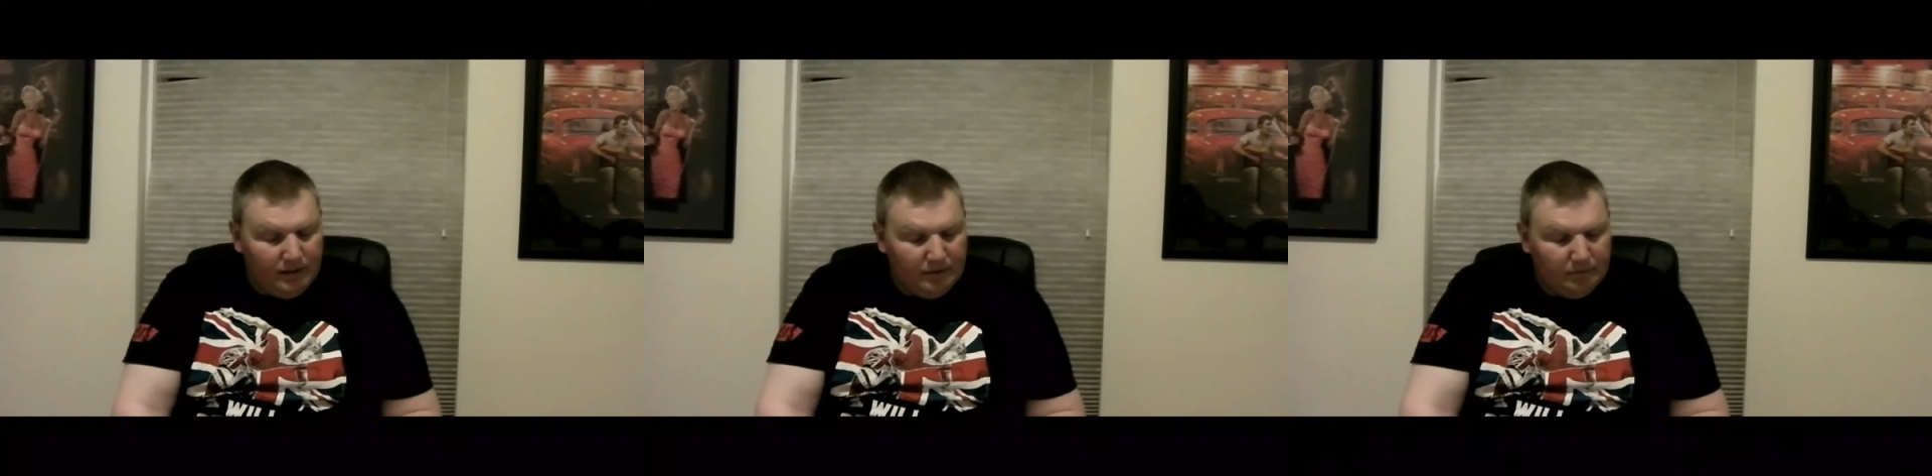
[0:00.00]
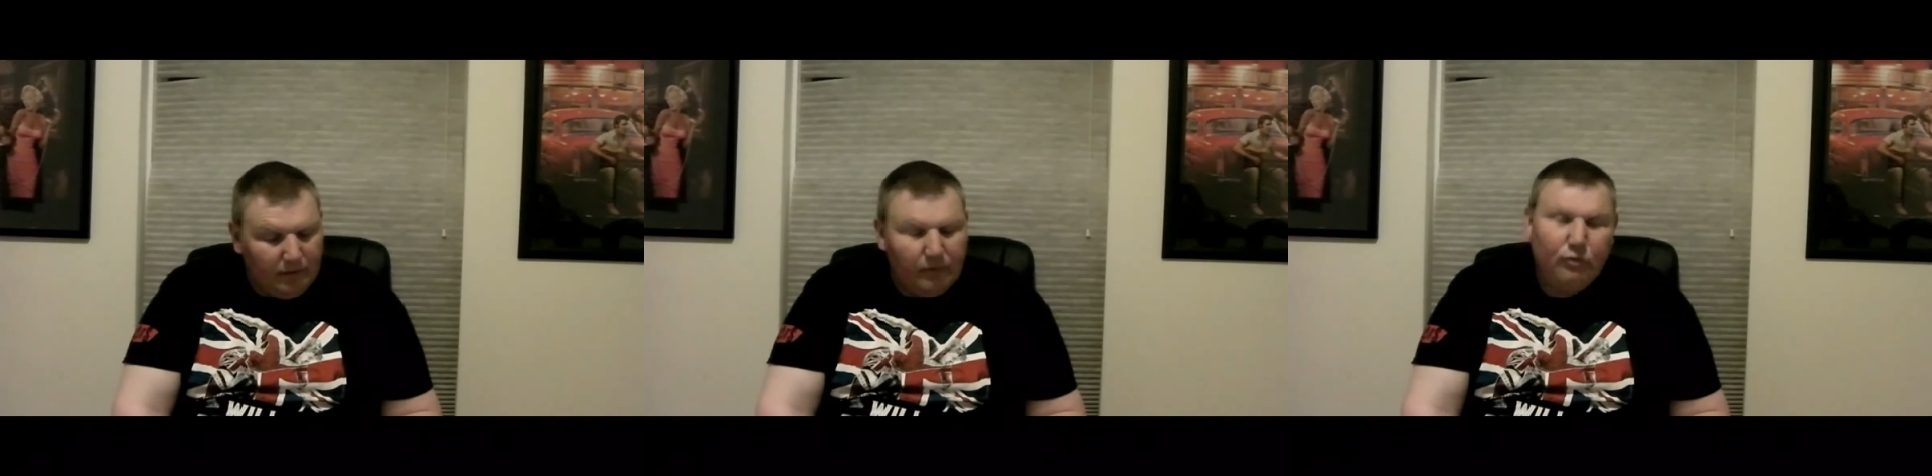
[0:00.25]

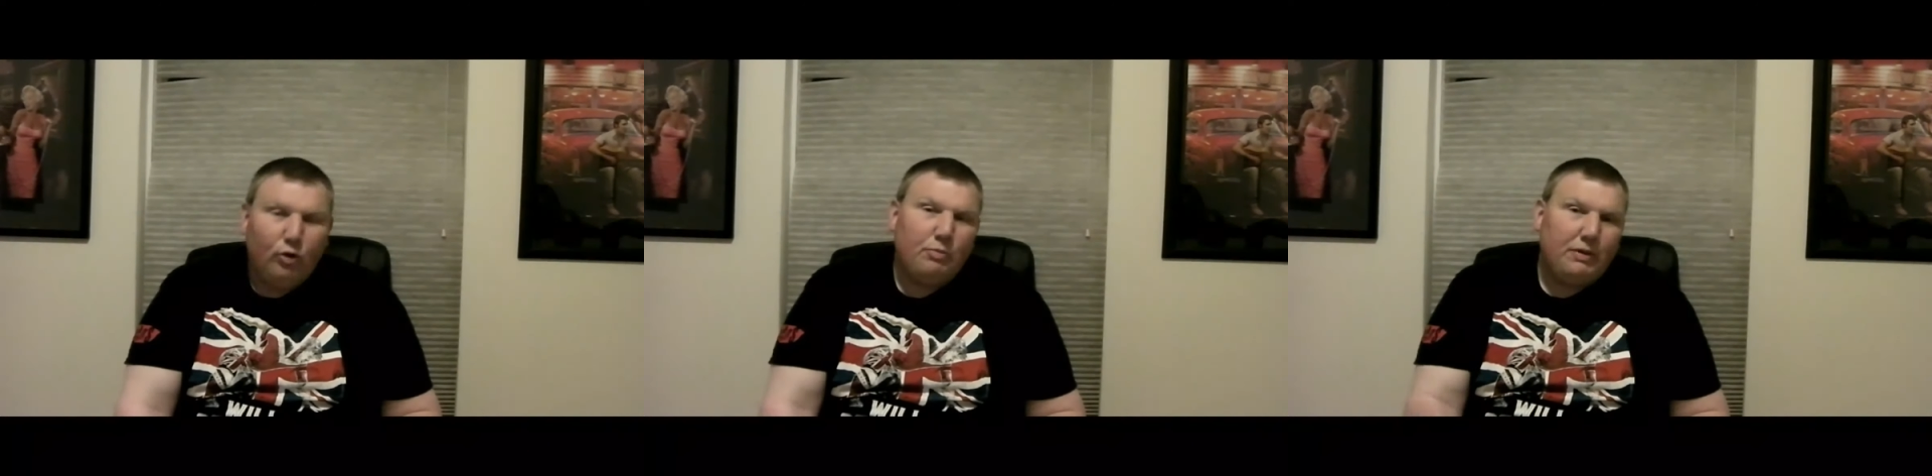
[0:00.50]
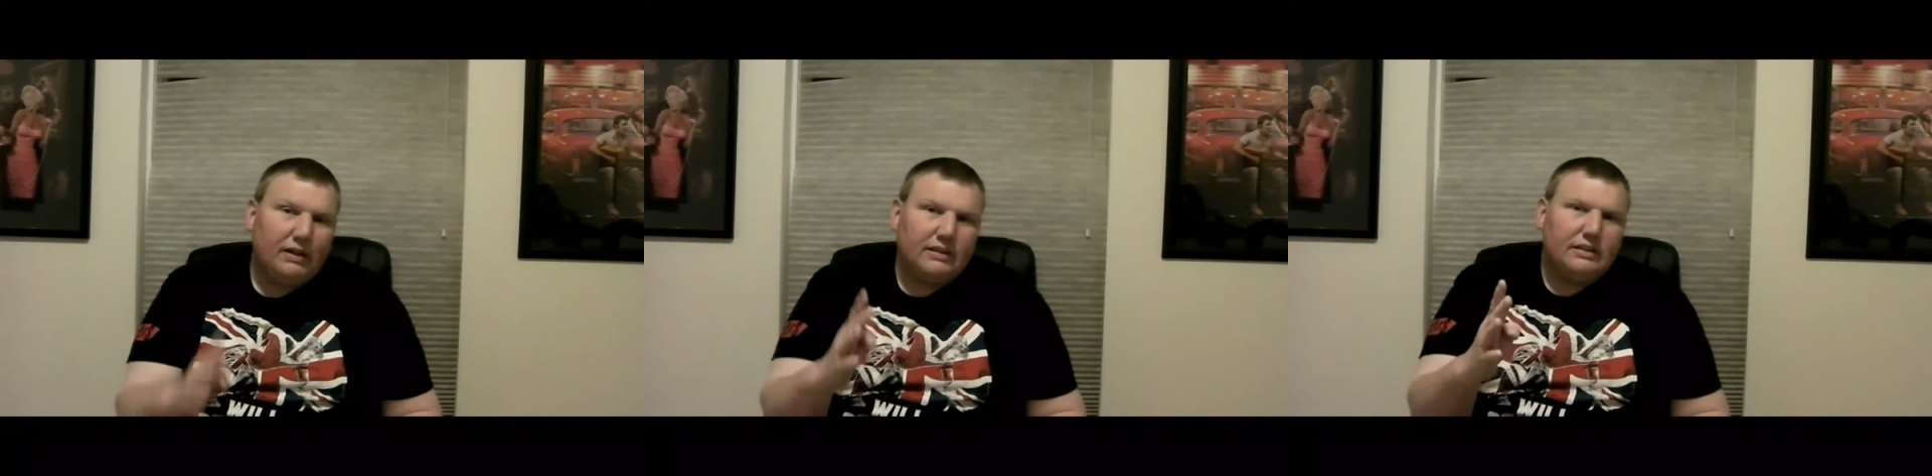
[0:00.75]
My four
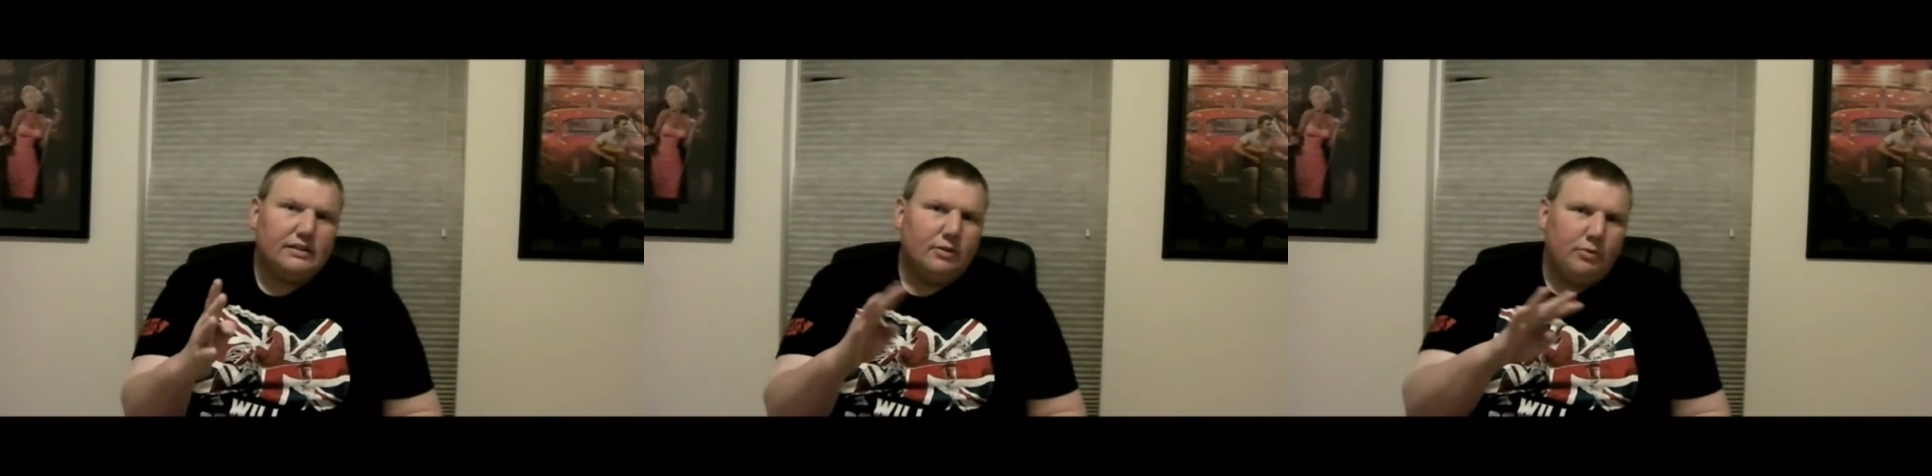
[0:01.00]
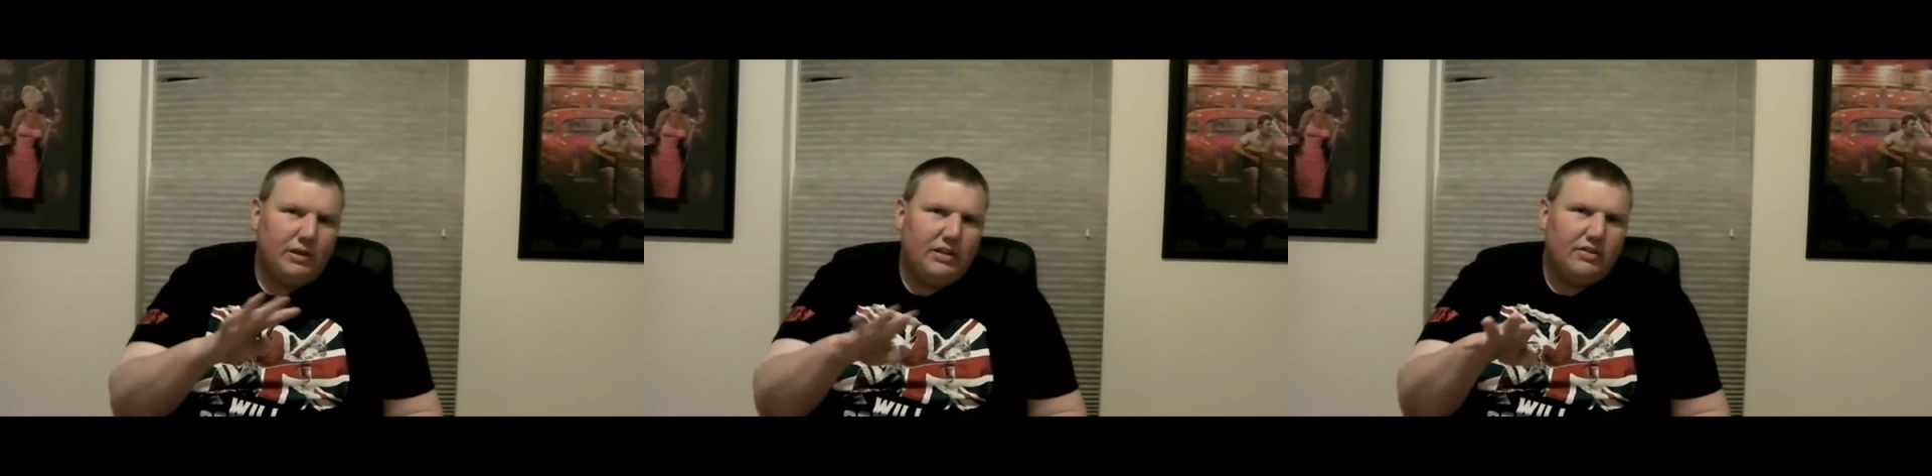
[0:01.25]
picks to
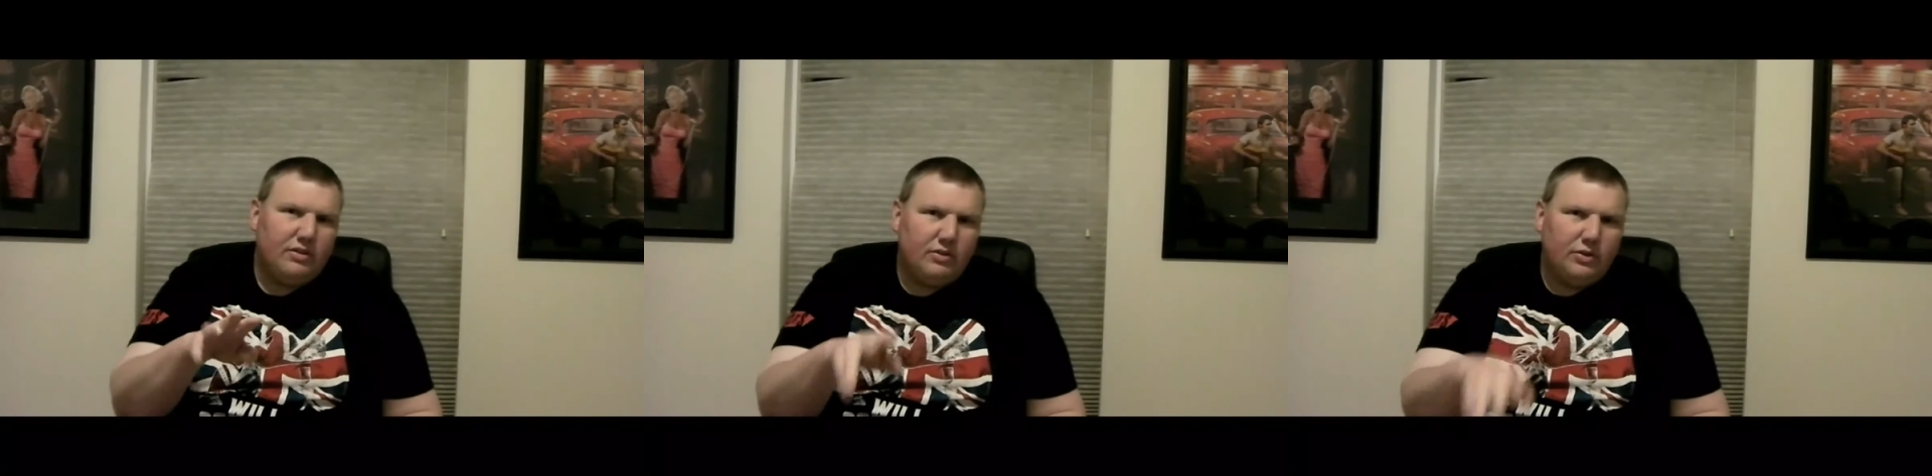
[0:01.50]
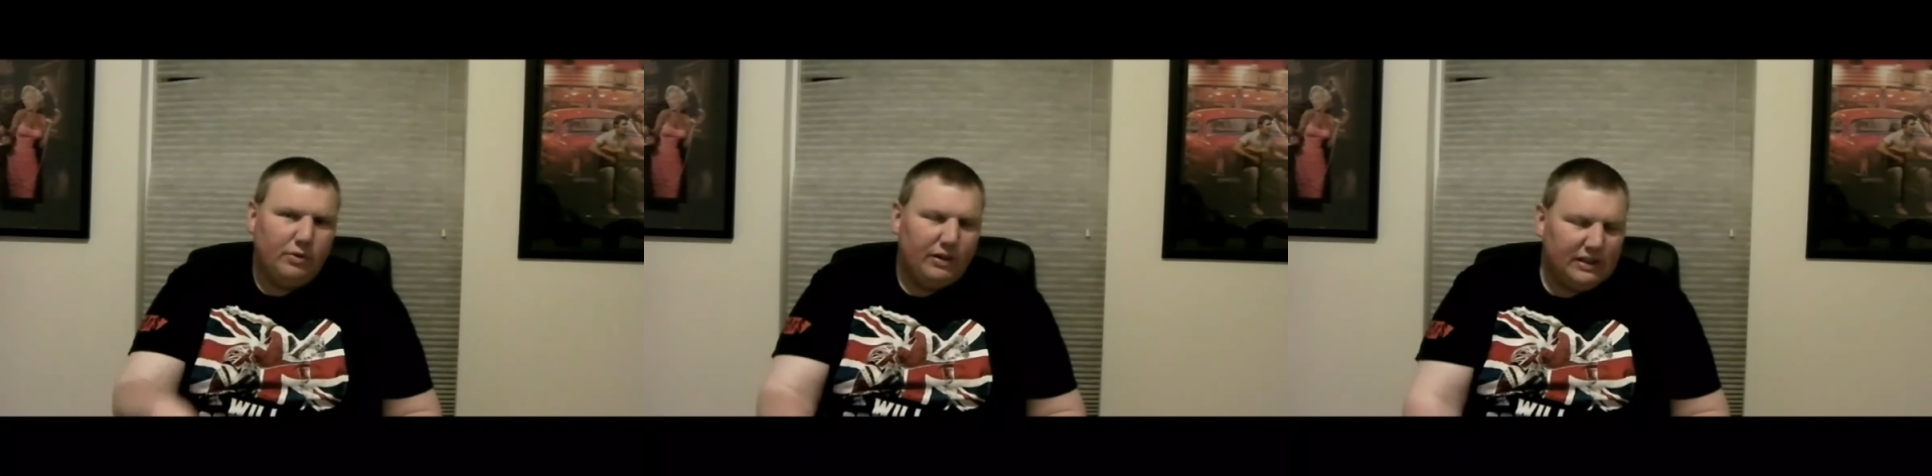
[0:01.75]
win the
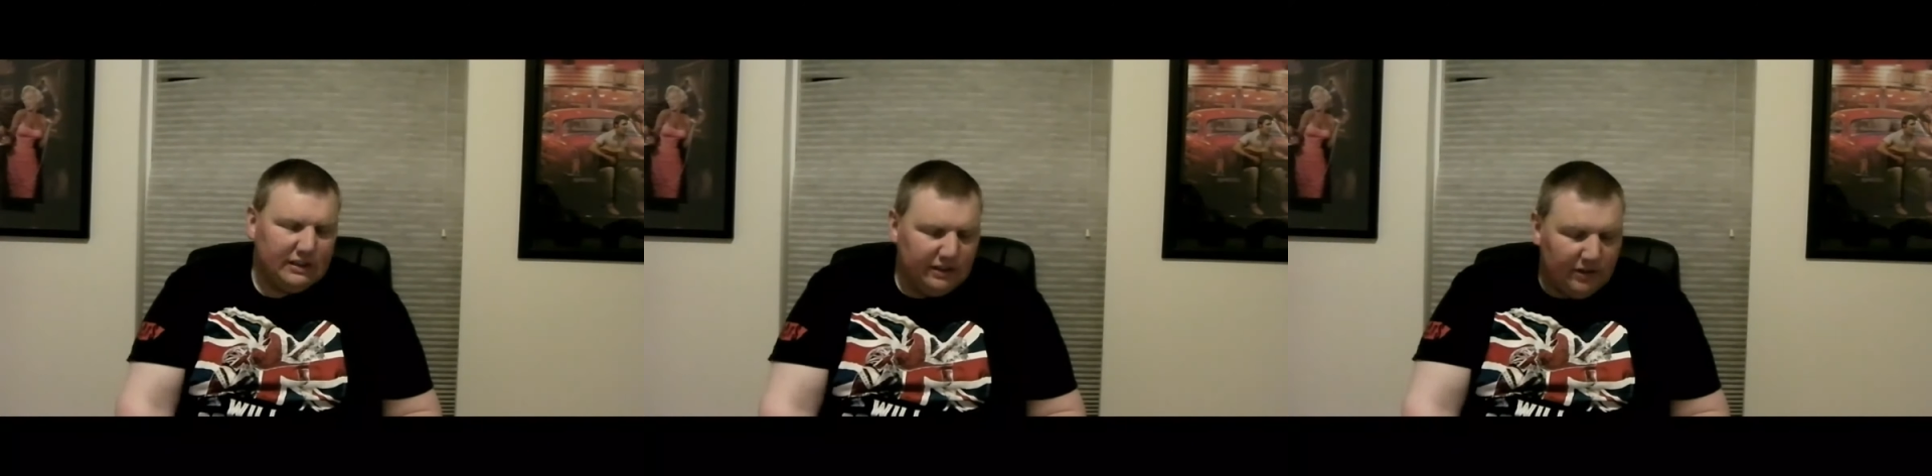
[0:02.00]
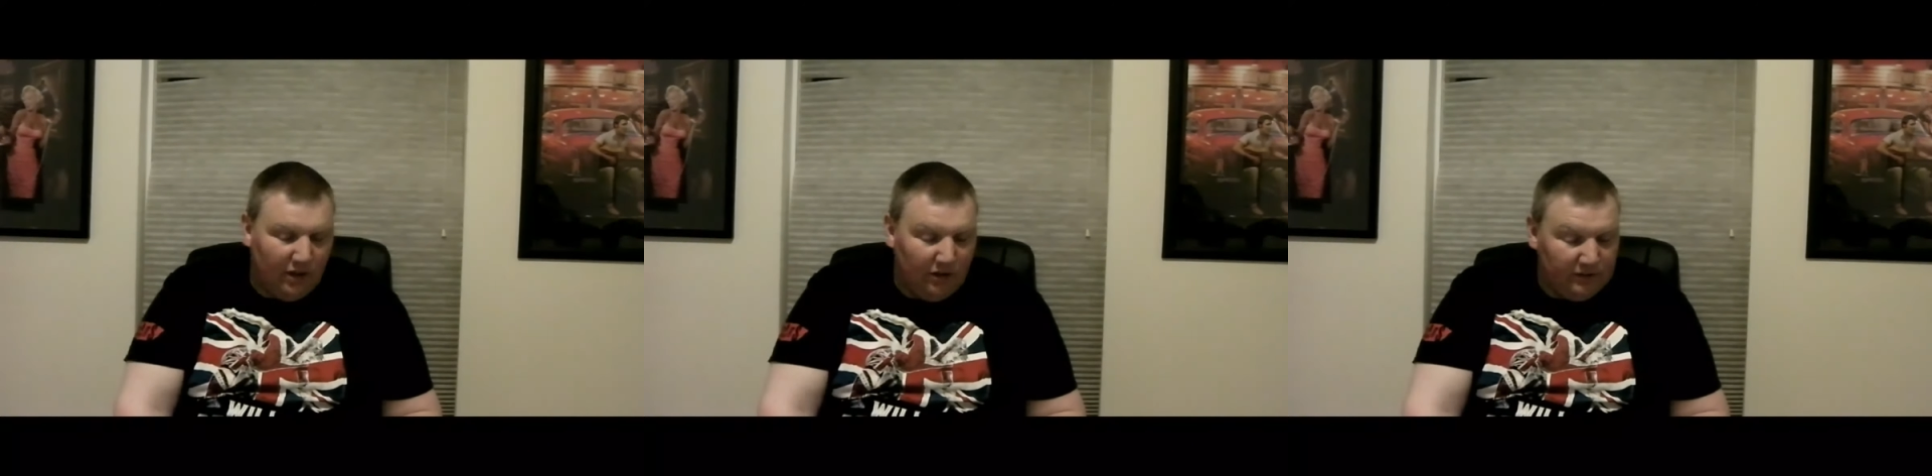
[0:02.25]
two races at
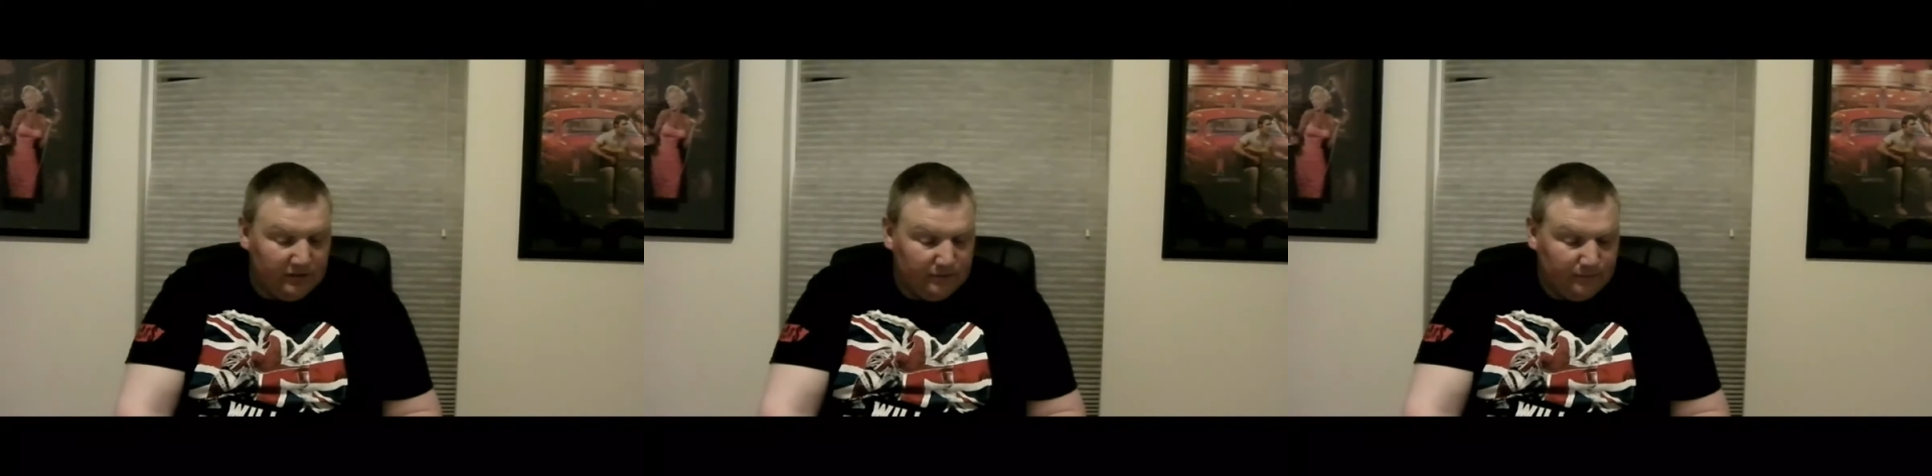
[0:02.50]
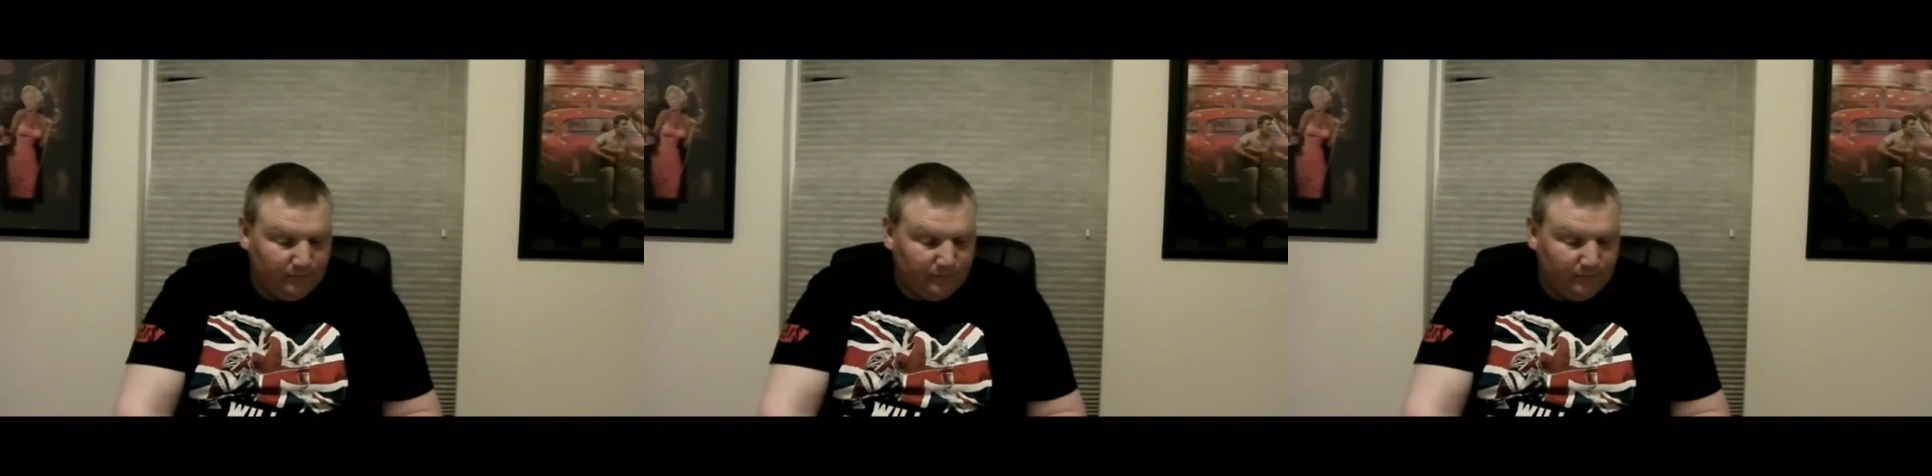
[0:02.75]
Darlington.